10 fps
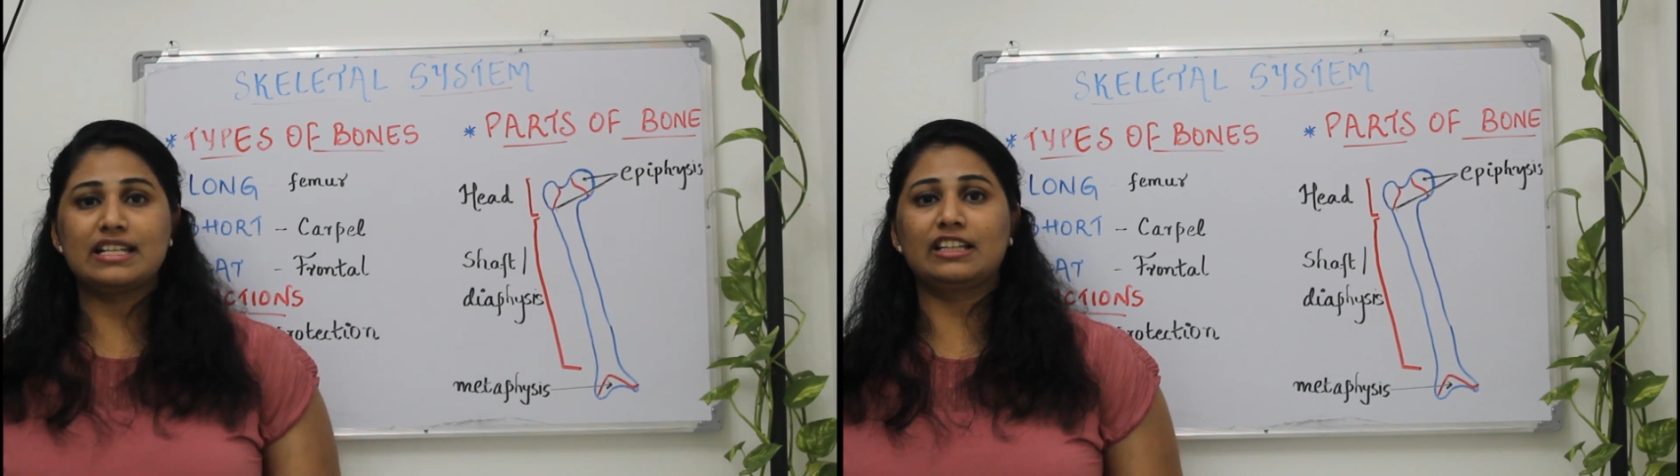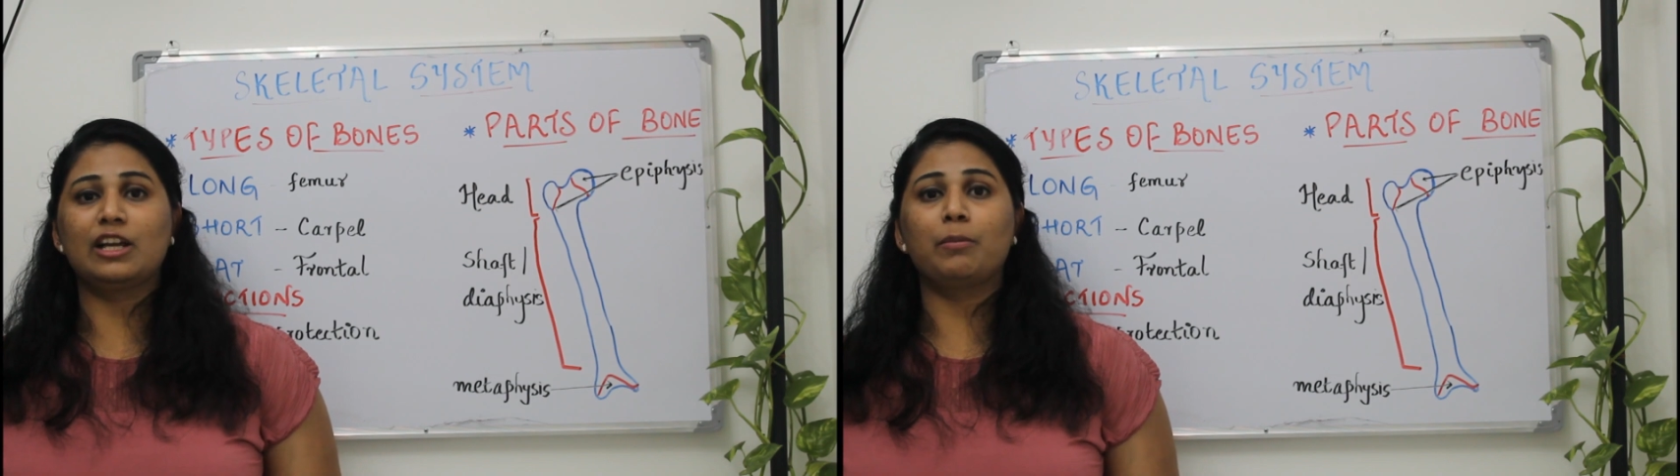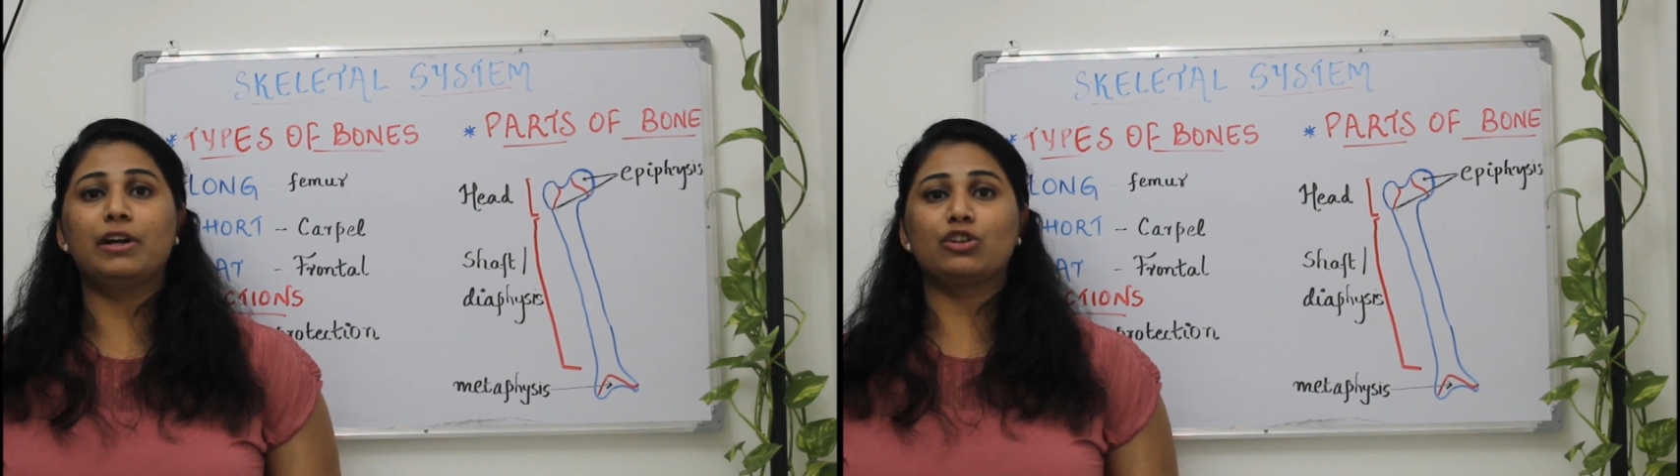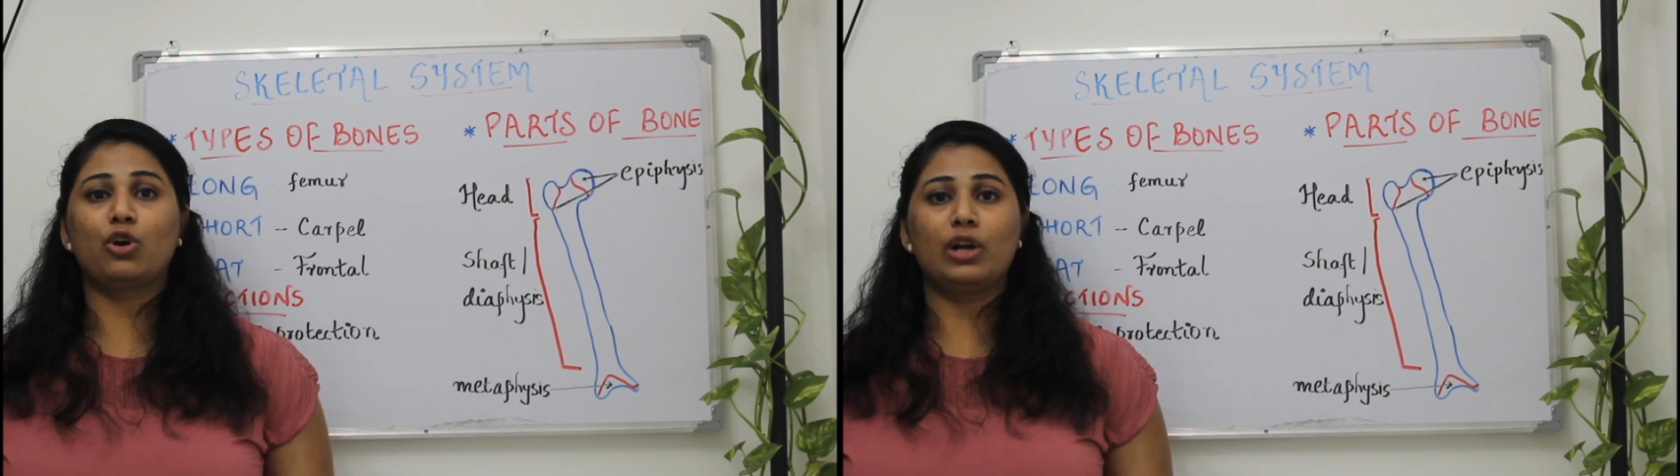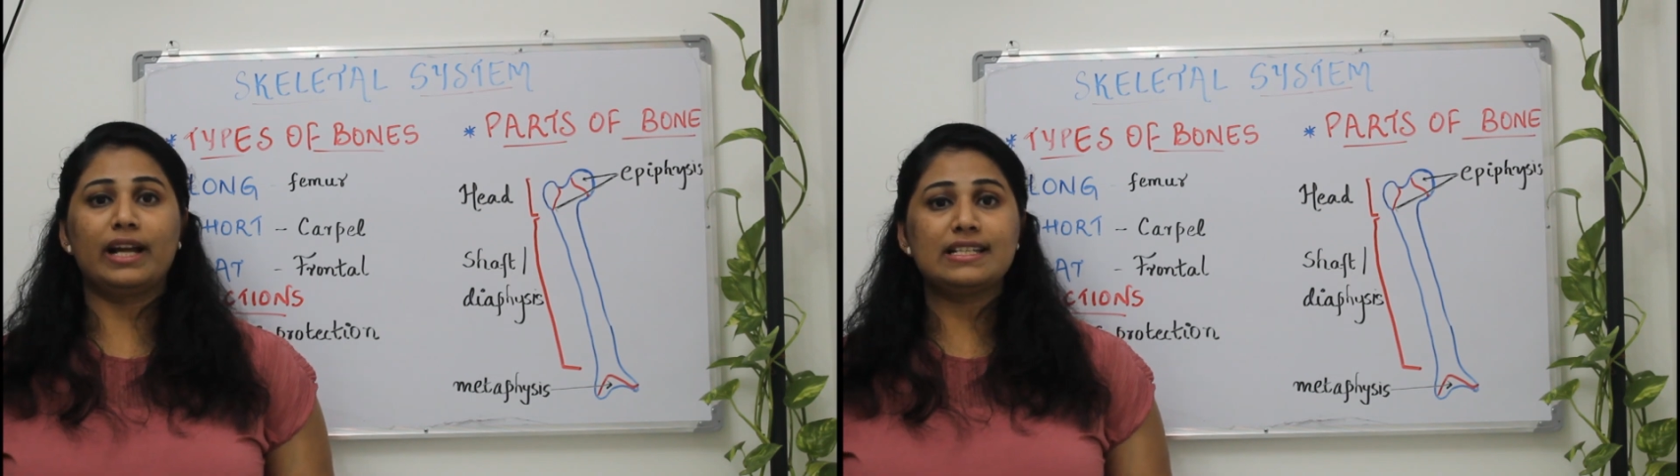nothing but
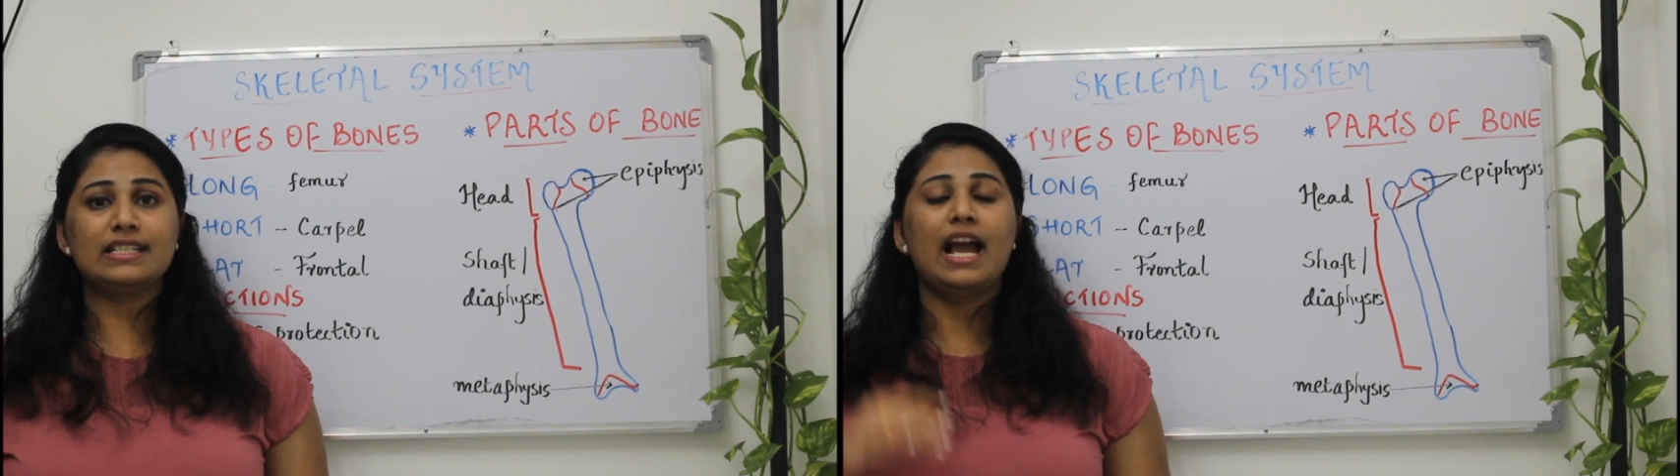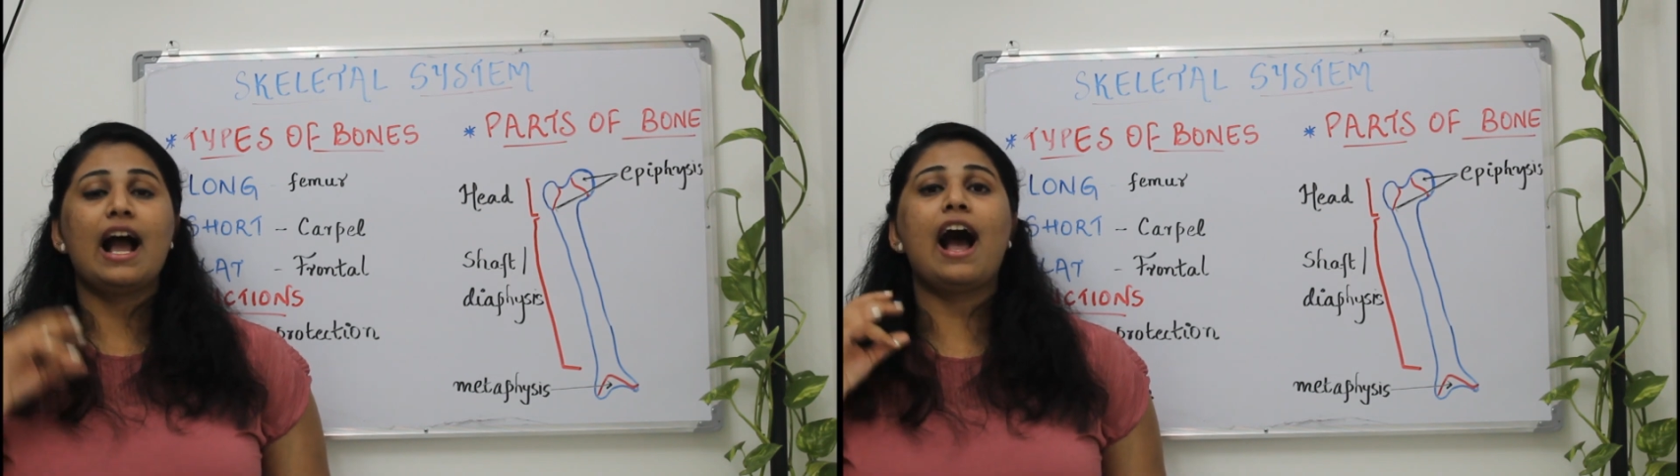called as